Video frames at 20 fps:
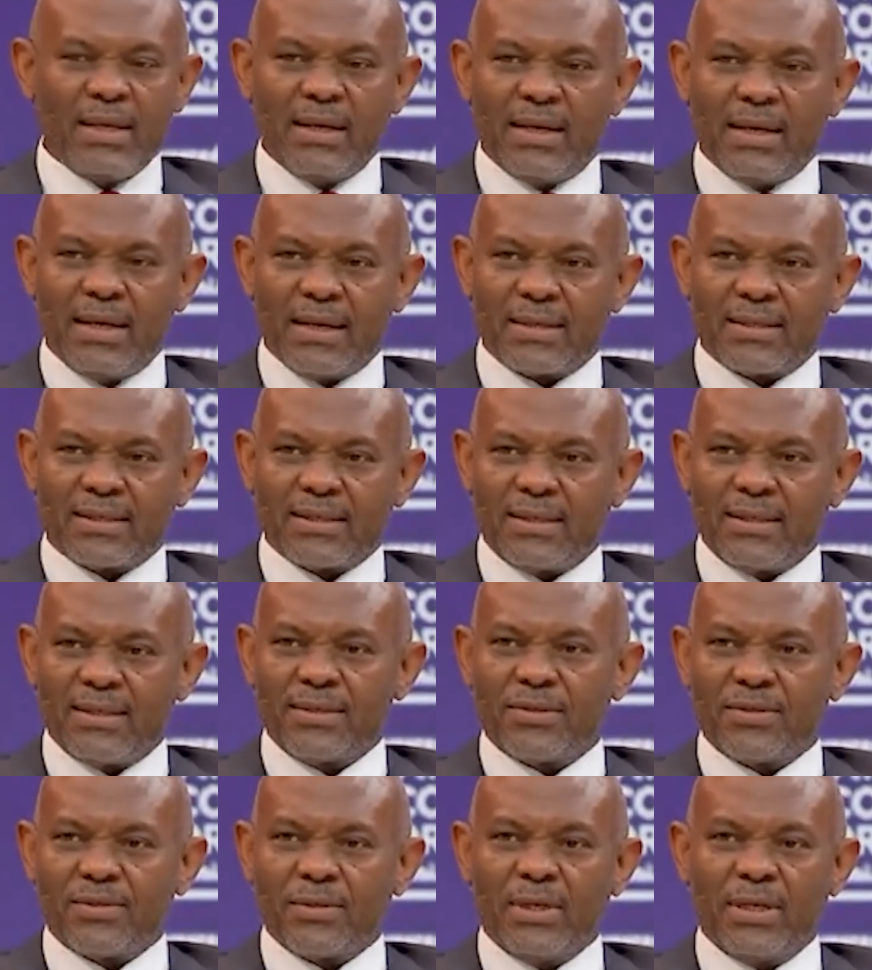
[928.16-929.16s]

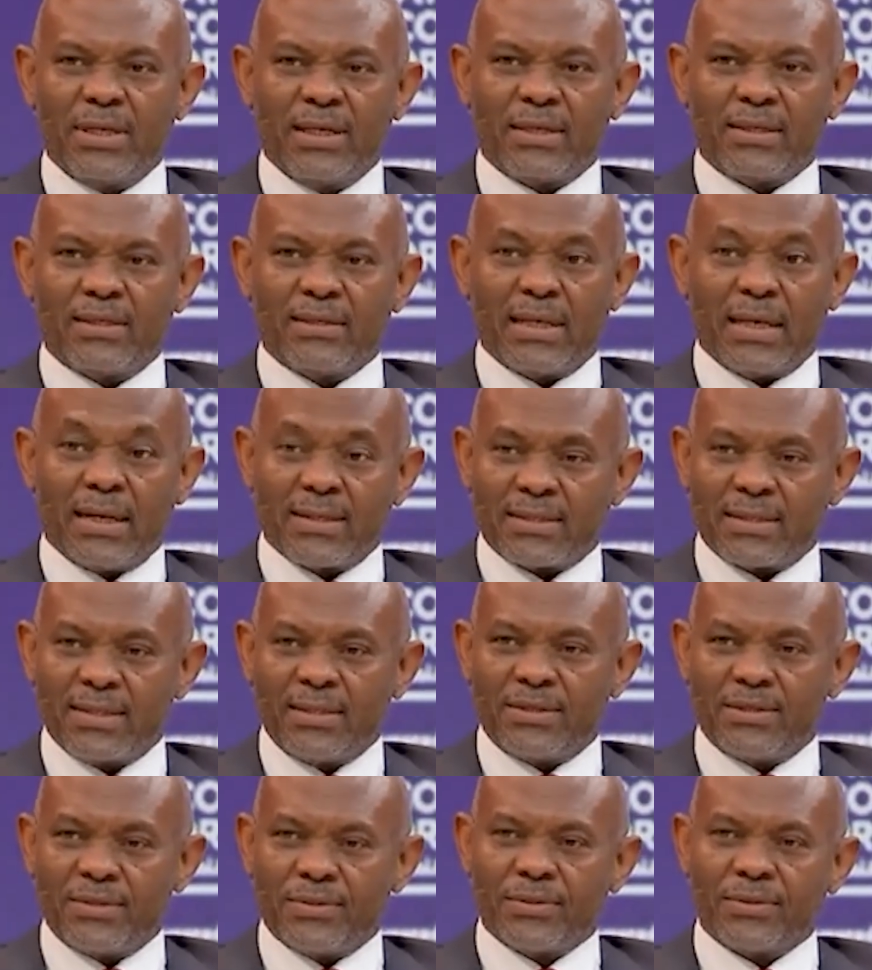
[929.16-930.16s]
access
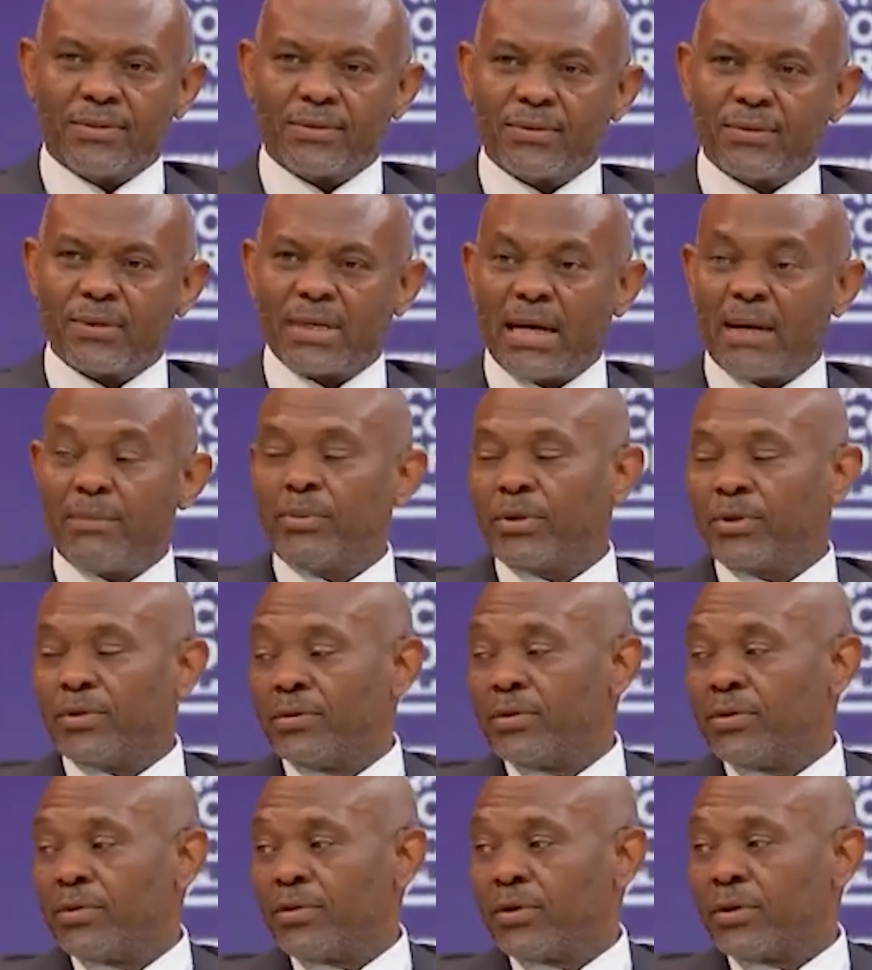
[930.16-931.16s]
to capital
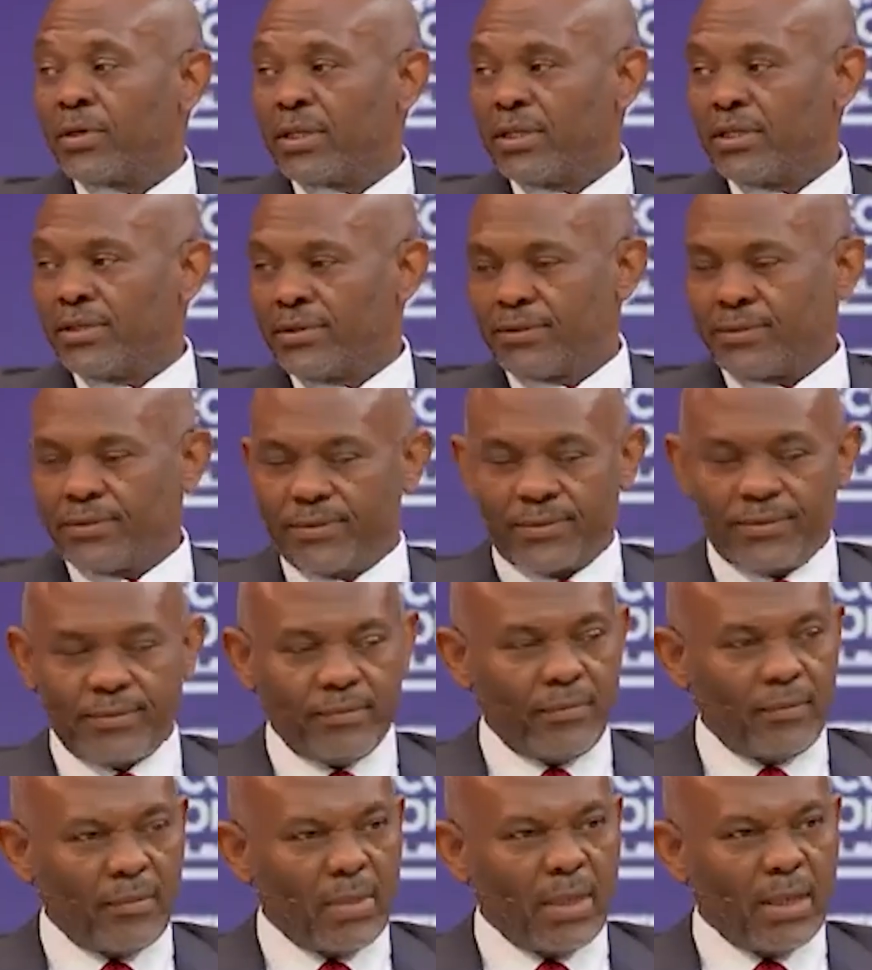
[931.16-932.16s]
is so critical.
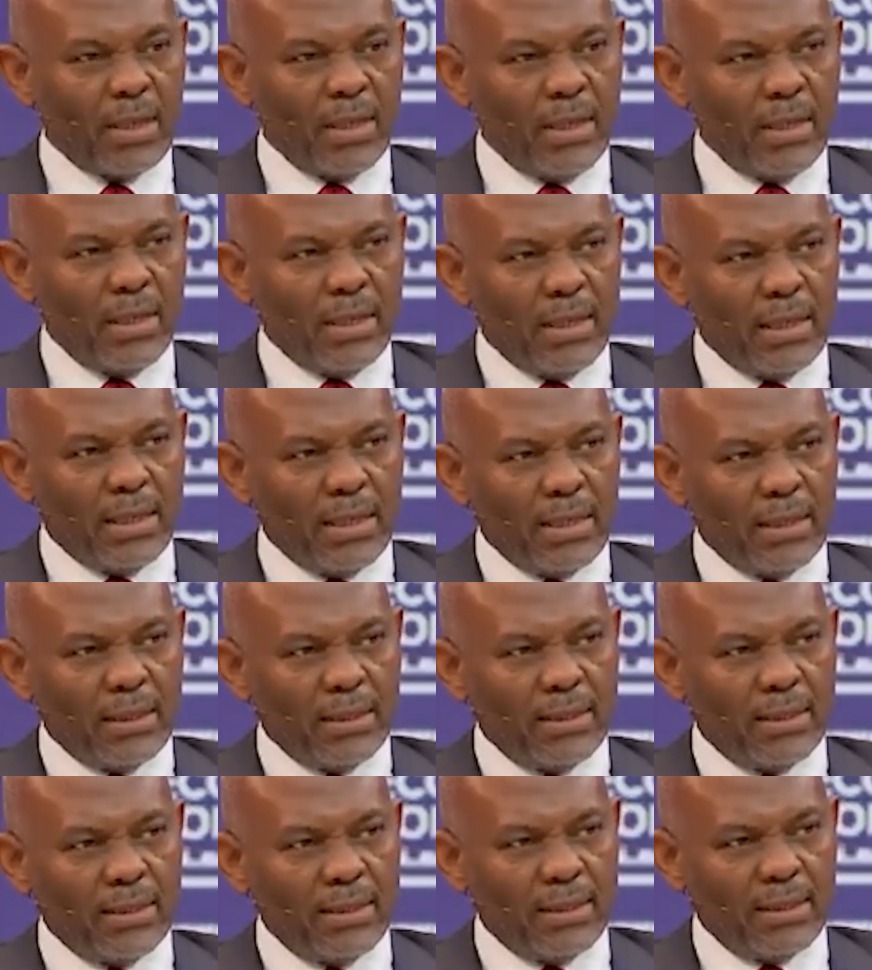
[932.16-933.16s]

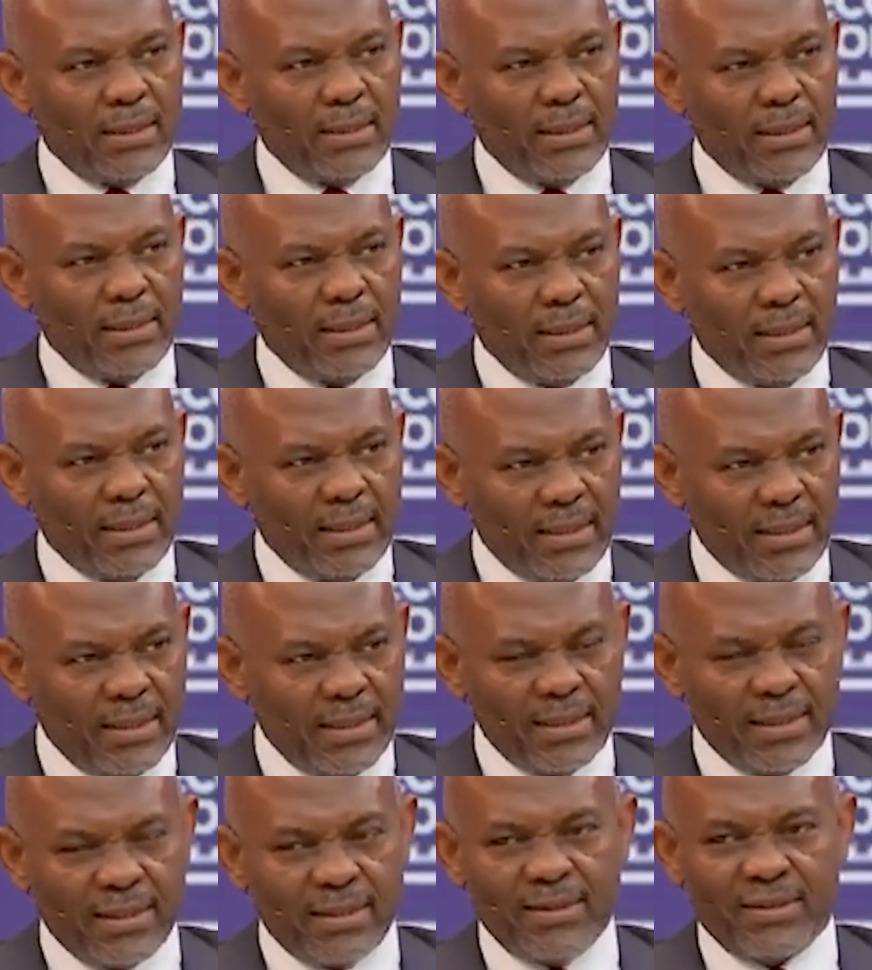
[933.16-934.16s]
And the
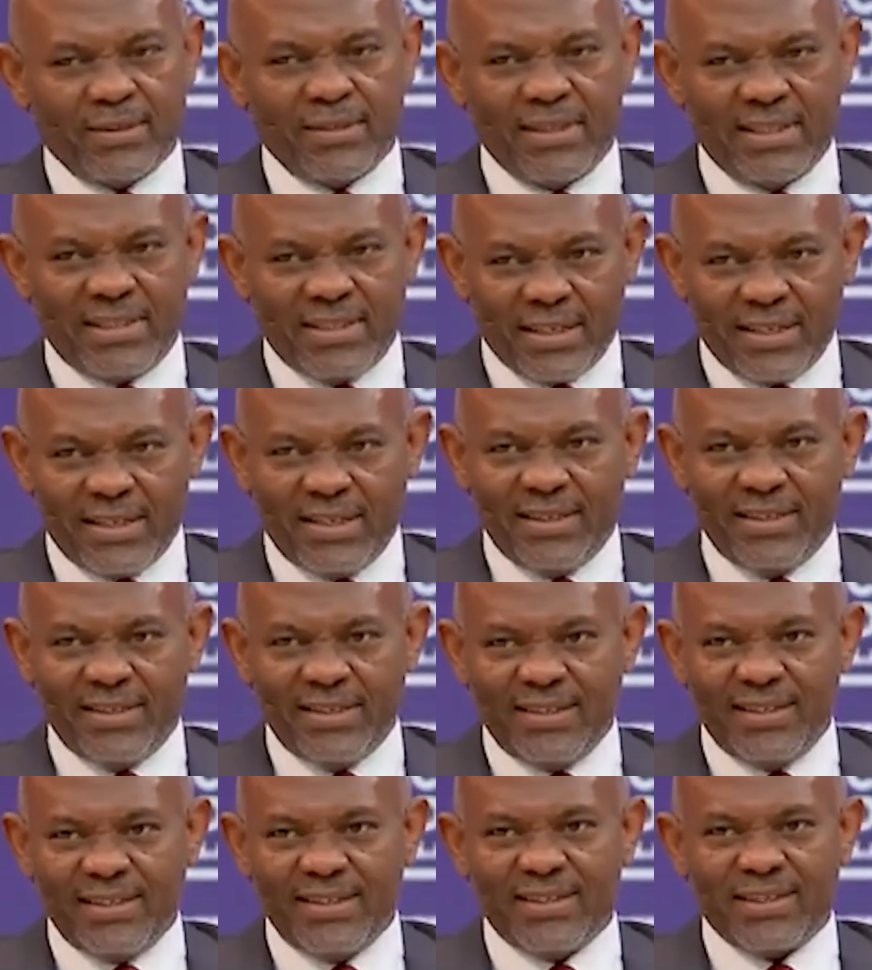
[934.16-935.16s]
headache or the
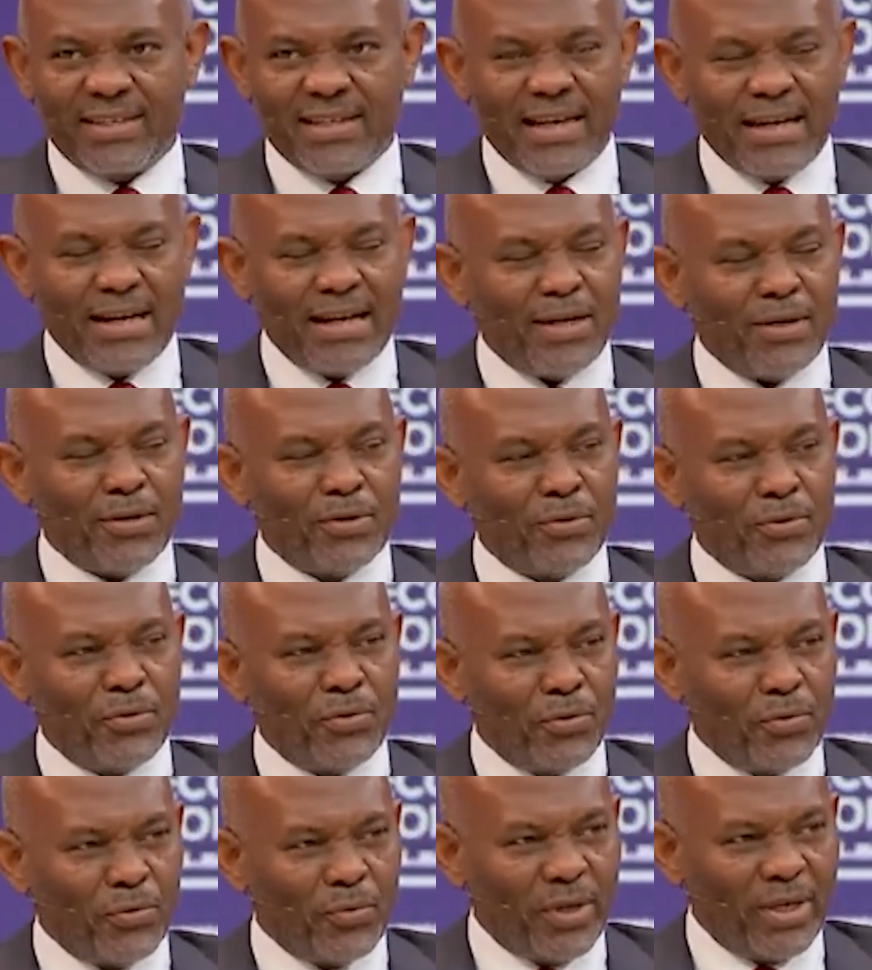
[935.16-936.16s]
challenge is how
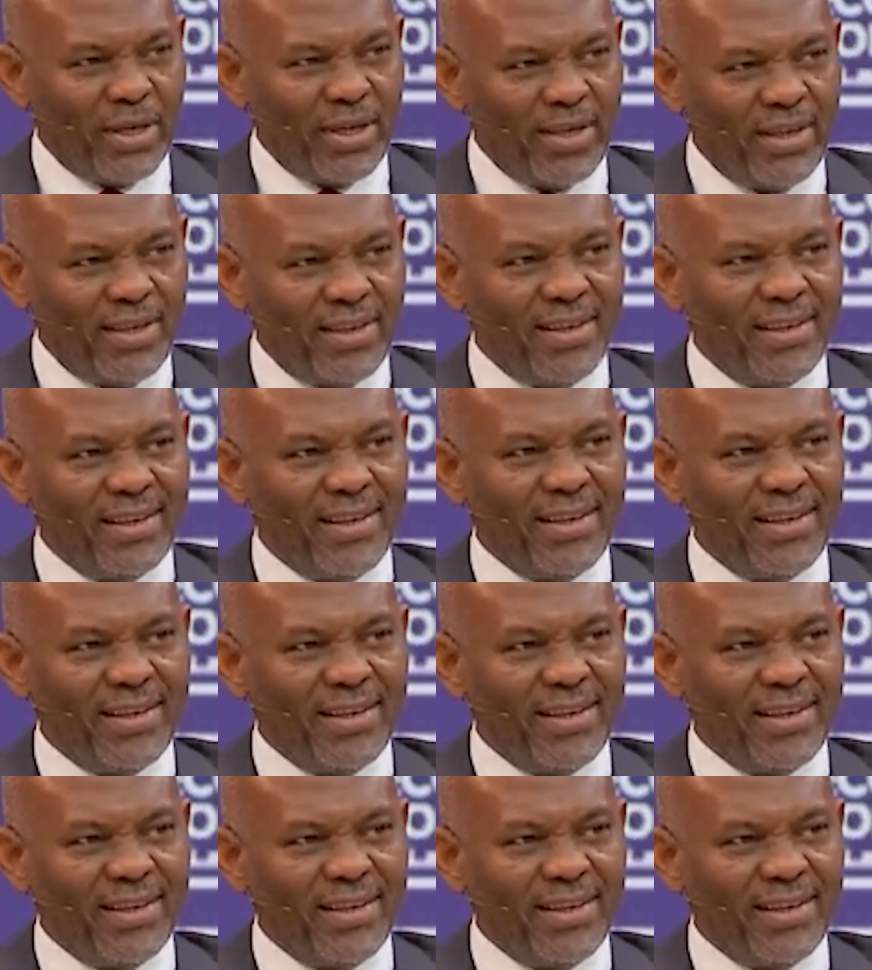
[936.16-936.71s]
do we